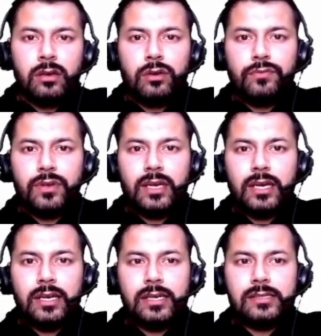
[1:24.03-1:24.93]
we
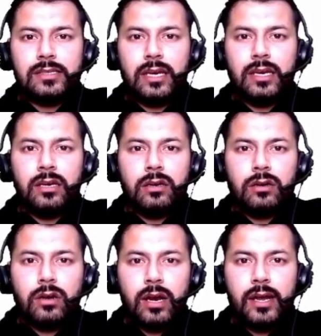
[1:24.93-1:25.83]
can easily
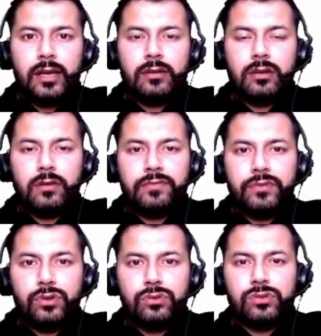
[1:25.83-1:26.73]
try a
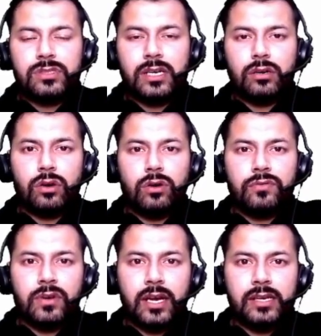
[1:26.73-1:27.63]
few set
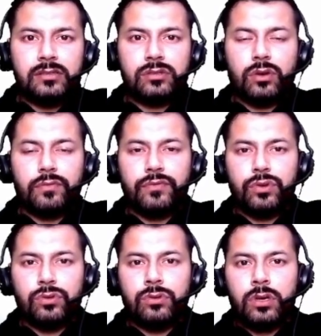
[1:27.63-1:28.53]
of lines or
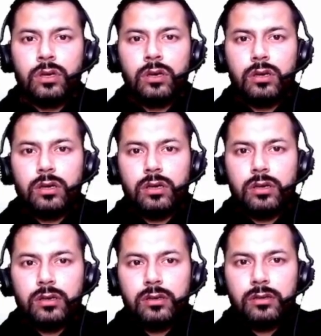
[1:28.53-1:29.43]
few
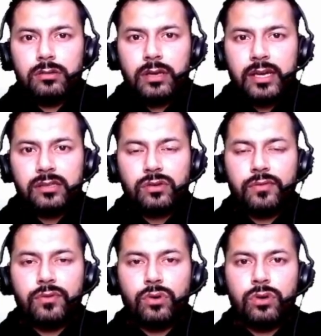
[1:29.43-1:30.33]
lines
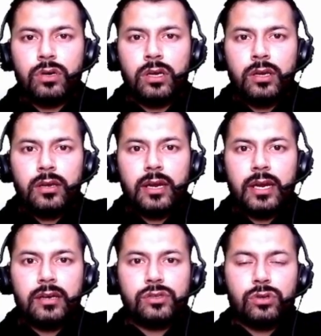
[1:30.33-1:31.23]
of code,
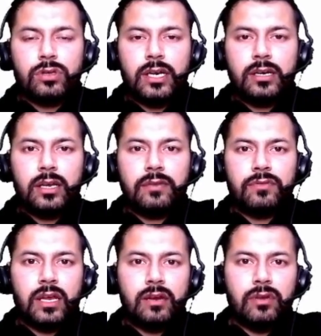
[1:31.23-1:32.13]
and so that if
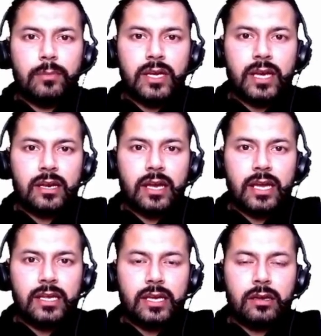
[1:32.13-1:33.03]
there will be any